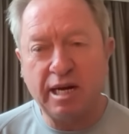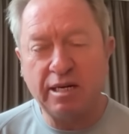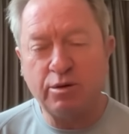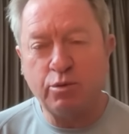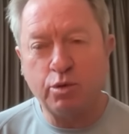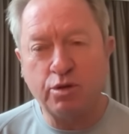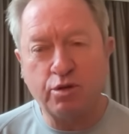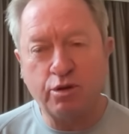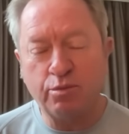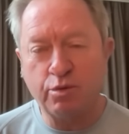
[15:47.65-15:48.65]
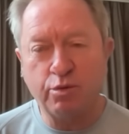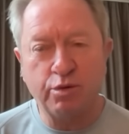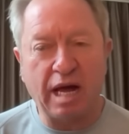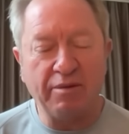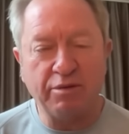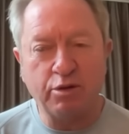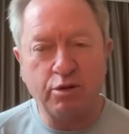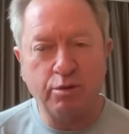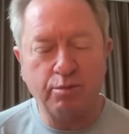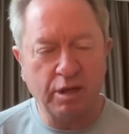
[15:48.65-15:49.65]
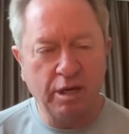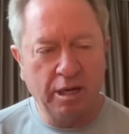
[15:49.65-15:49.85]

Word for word: underwater terms or diver terms,